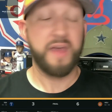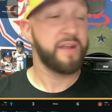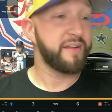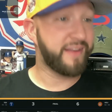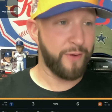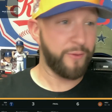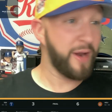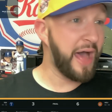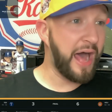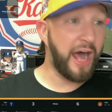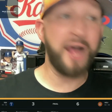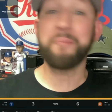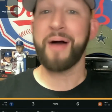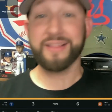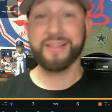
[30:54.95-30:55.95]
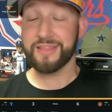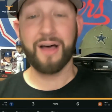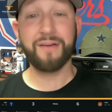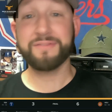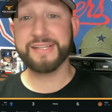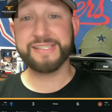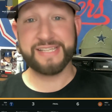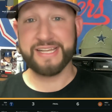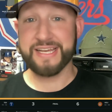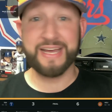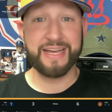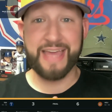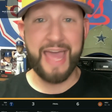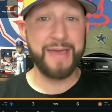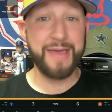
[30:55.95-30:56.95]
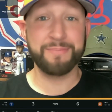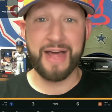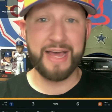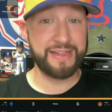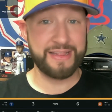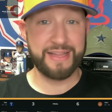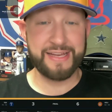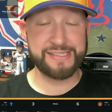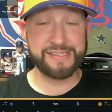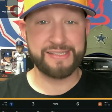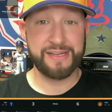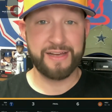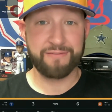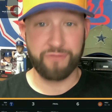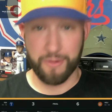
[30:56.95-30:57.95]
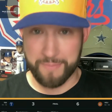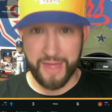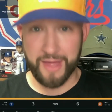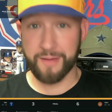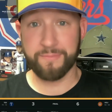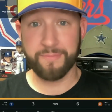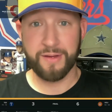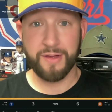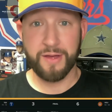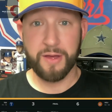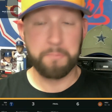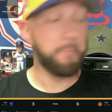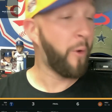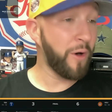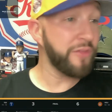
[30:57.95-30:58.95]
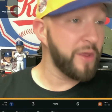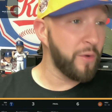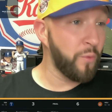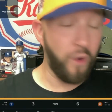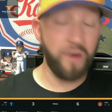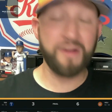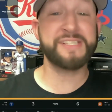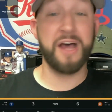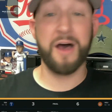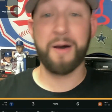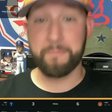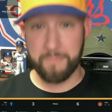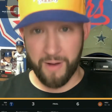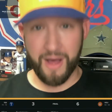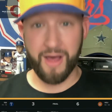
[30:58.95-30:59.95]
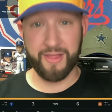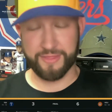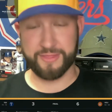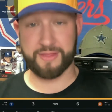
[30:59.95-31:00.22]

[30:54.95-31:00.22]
Jonah Heim, I'd love to see a game like this from him more than once a month.